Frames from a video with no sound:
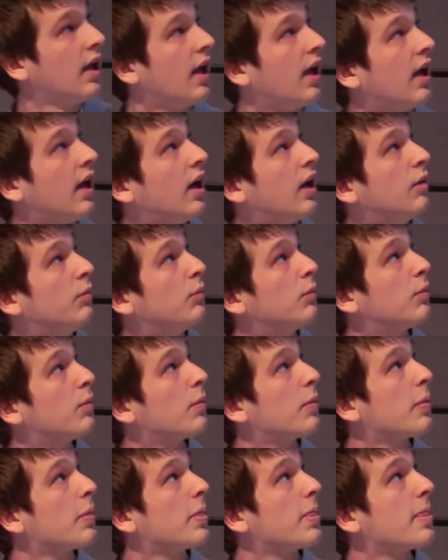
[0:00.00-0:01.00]
Um,
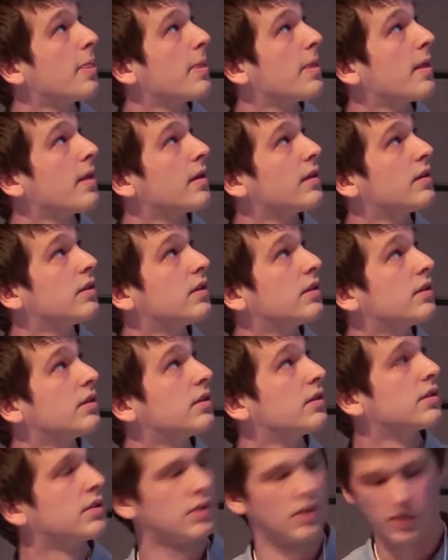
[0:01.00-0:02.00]

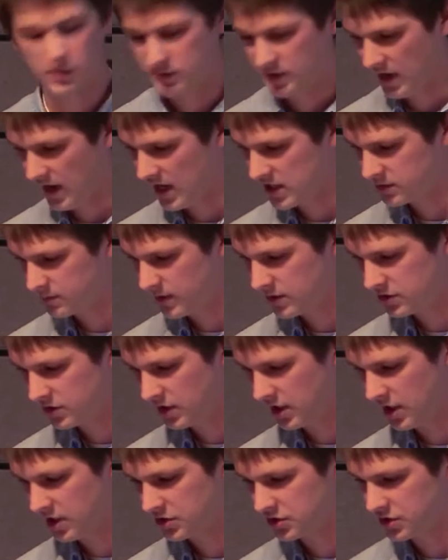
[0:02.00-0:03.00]
so TASP
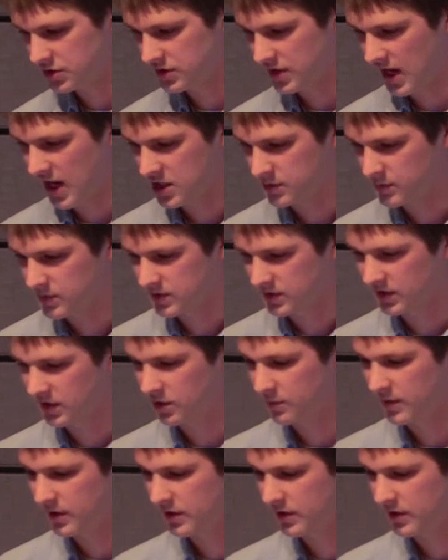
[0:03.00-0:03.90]
education, TASP is a little